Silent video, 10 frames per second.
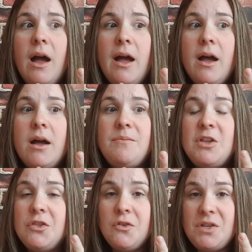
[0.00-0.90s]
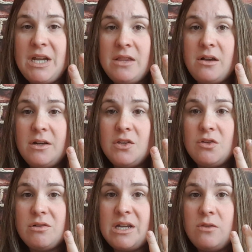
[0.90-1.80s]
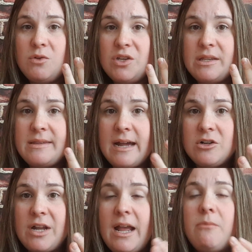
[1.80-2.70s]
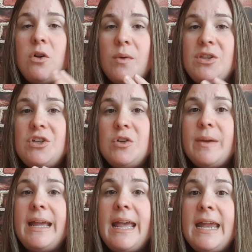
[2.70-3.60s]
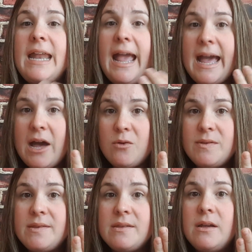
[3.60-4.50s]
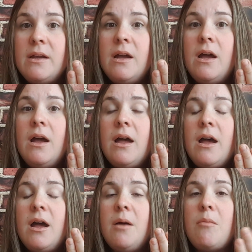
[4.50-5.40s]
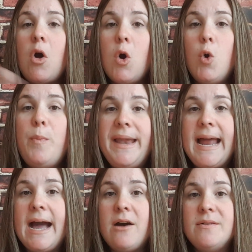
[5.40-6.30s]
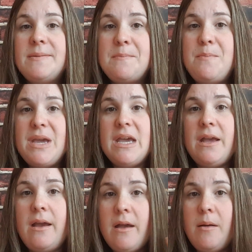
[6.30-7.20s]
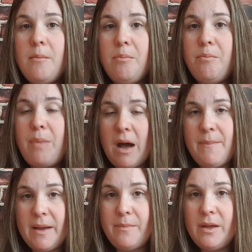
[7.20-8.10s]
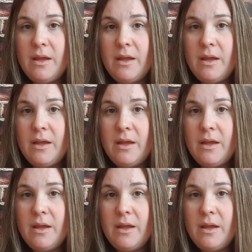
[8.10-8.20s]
The 13th, August 13th, which is a Saturday, I'm going to do my in-house open house big pop-up.